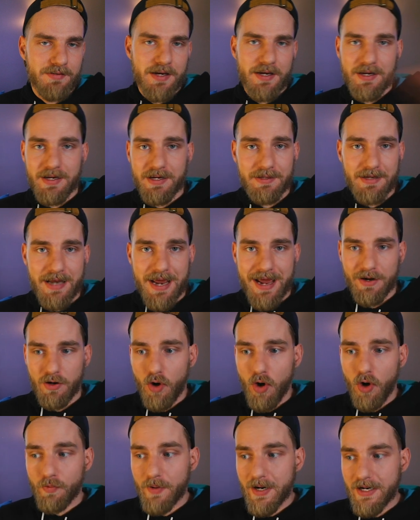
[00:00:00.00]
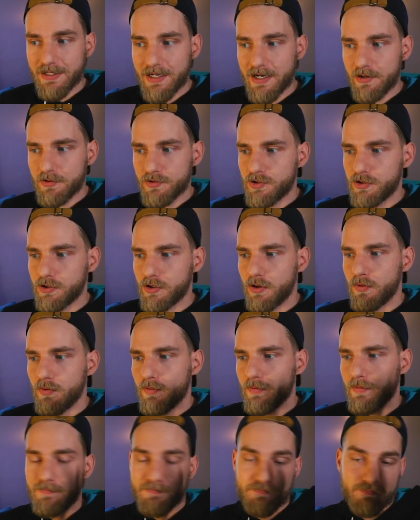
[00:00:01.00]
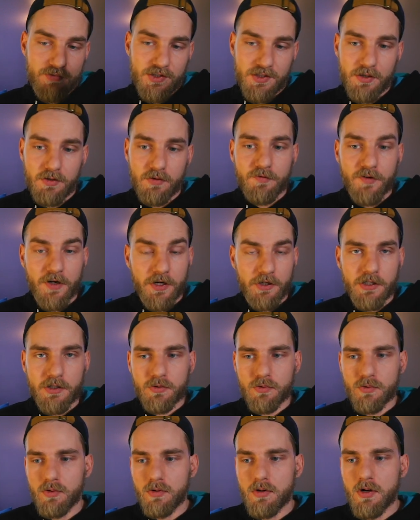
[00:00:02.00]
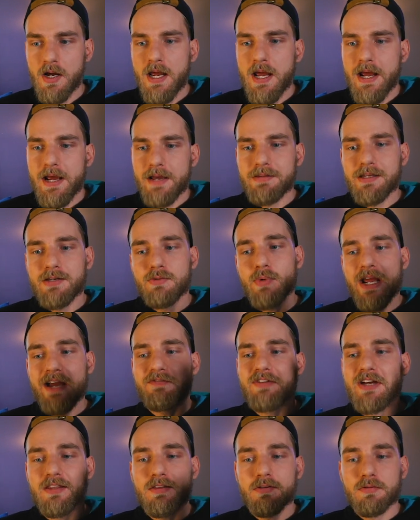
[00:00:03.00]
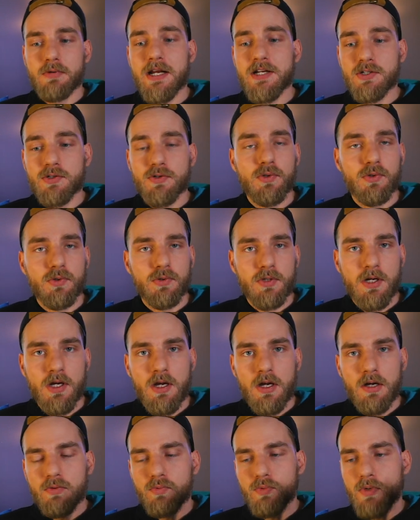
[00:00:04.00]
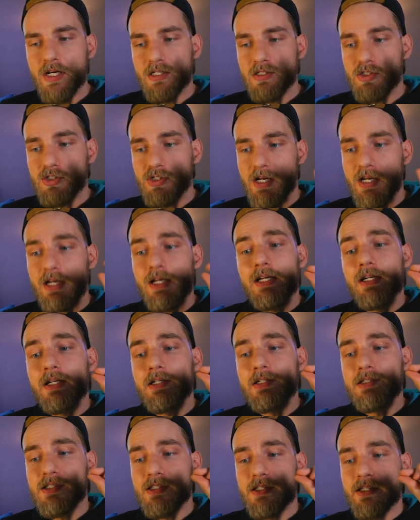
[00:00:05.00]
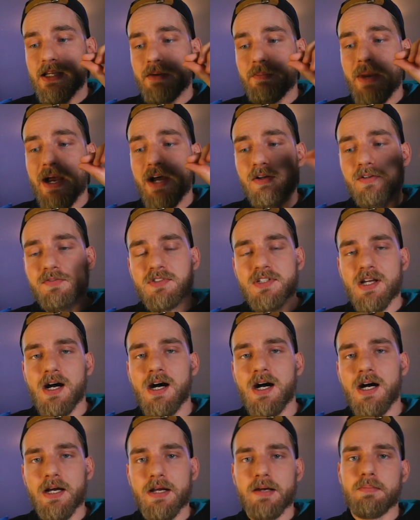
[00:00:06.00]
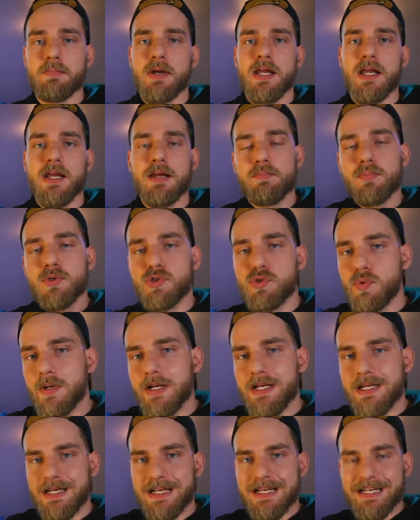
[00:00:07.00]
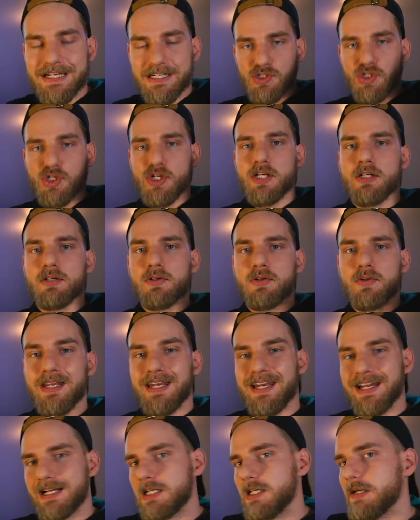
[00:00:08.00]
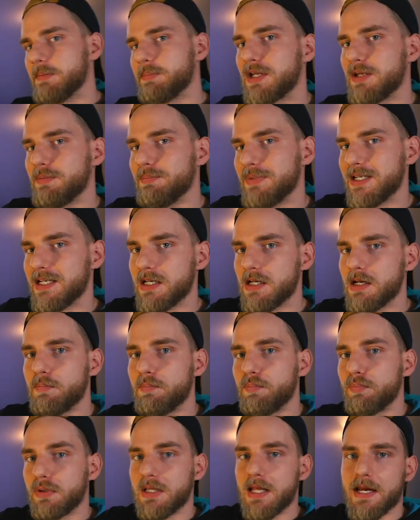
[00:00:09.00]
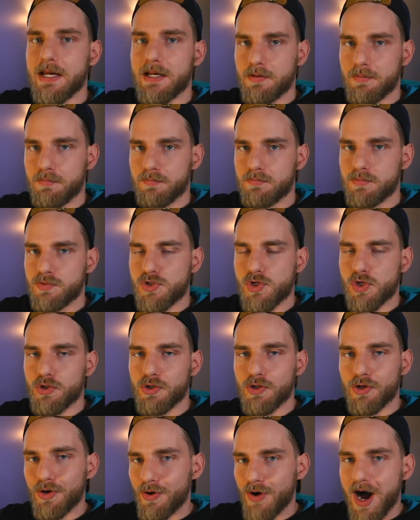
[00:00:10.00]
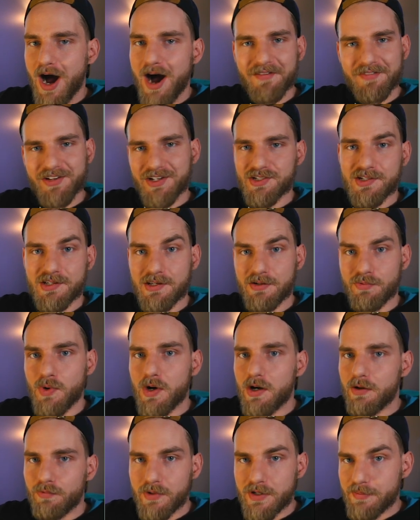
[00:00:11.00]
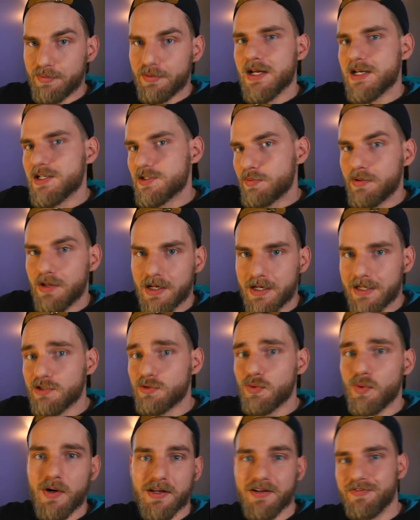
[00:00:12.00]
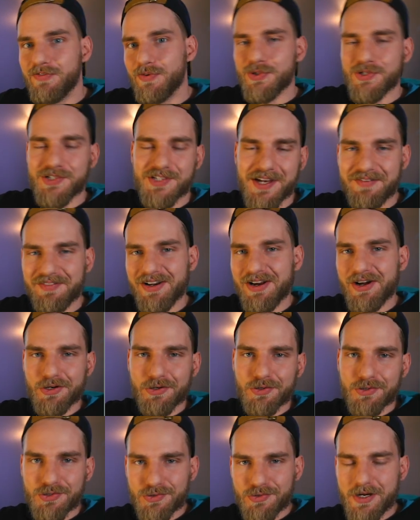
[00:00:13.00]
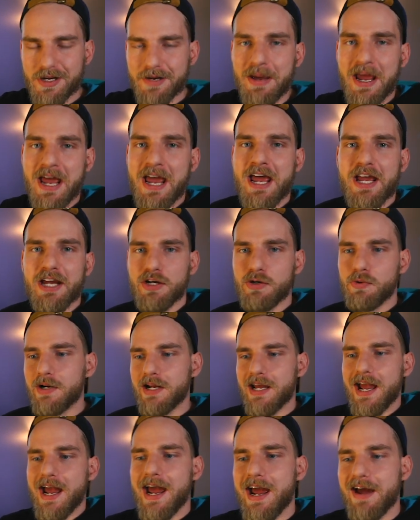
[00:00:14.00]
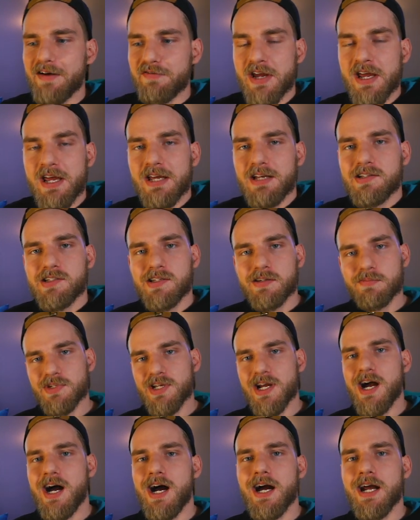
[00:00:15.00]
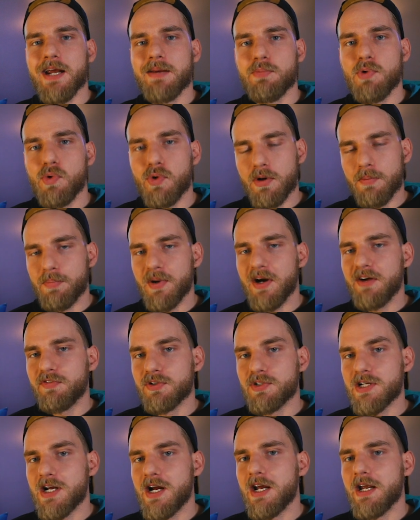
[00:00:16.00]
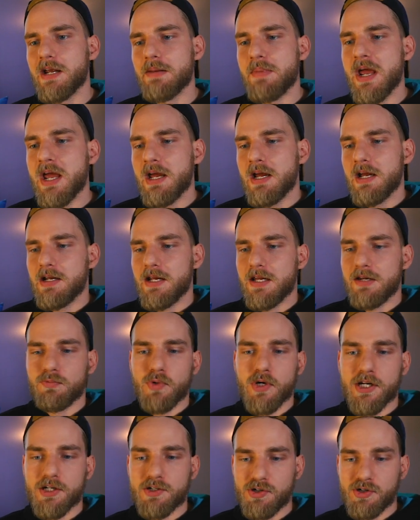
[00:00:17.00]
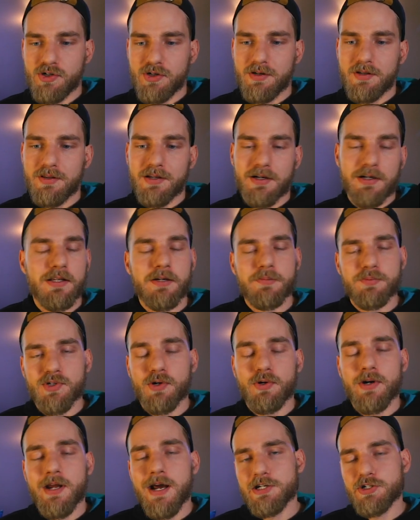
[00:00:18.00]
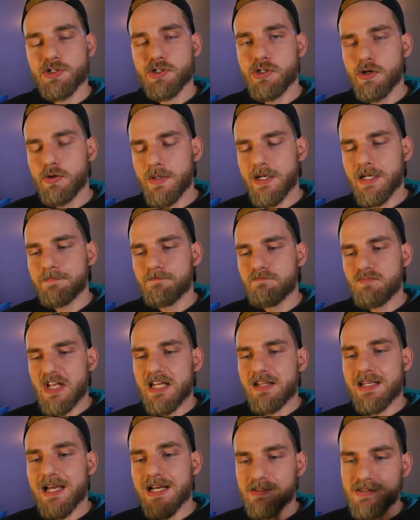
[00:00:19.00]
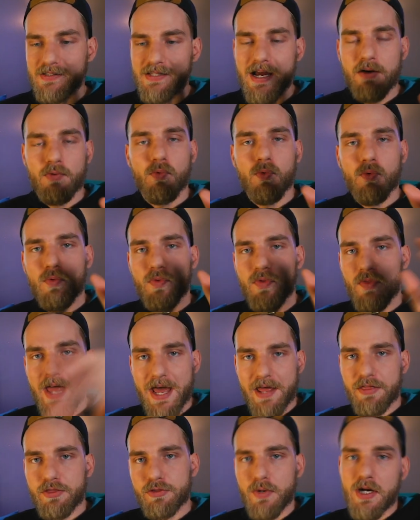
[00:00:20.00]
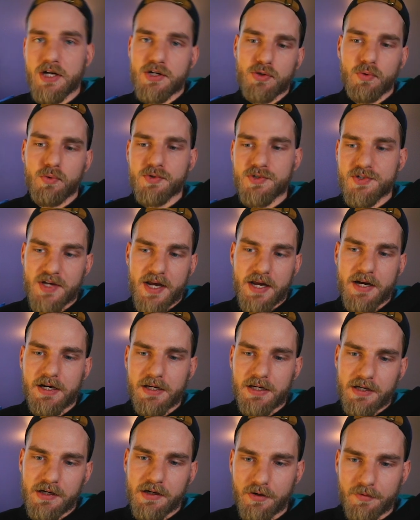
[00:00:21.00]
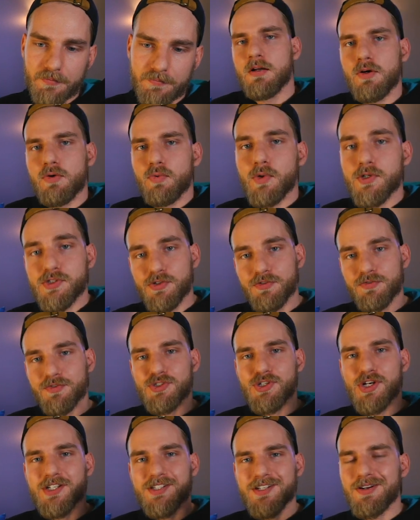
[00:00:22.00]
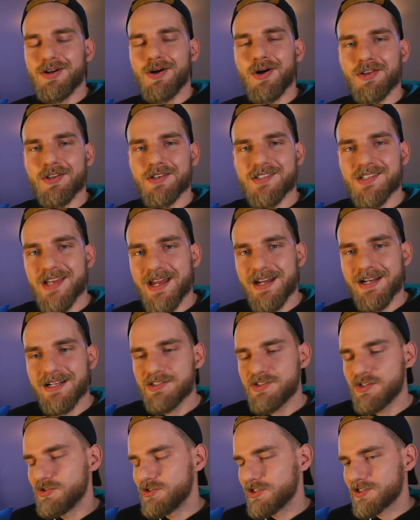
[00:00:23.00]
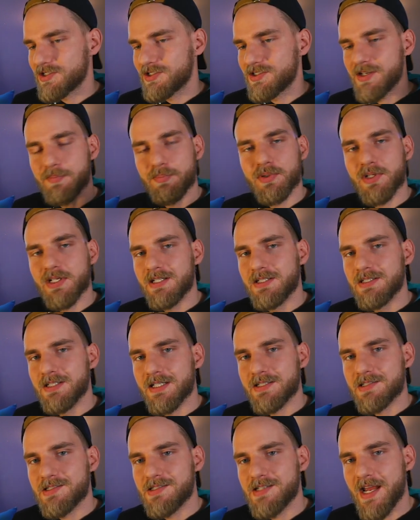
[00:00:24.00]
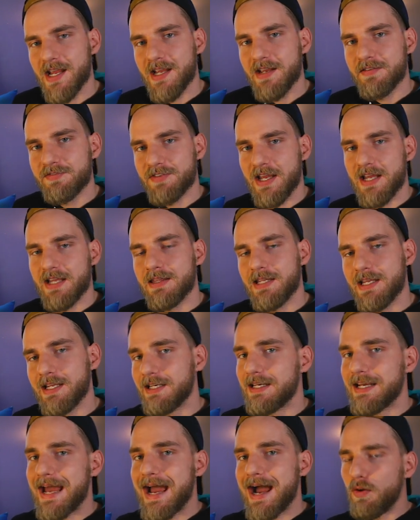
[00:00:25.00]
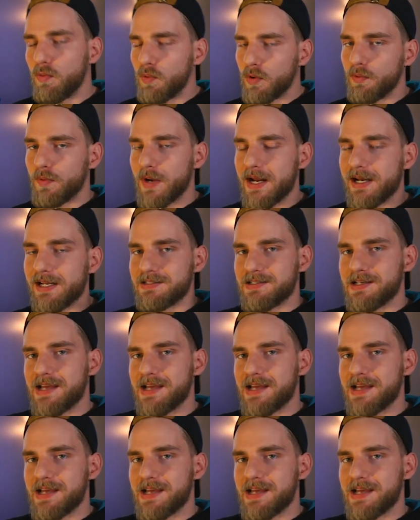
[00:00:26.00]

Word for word: it at all right now, so still very cool. And then we have a threshold, which is the amount of time in between each kill that a clip can be played. So you don't obviously want replays playing 24/7 on your stream. You want to have some time or a buffer time in which the clips are not showing, and that's that threshold setting here. Once you've adjusted all the settings, you just simply click save, and then now we're ready to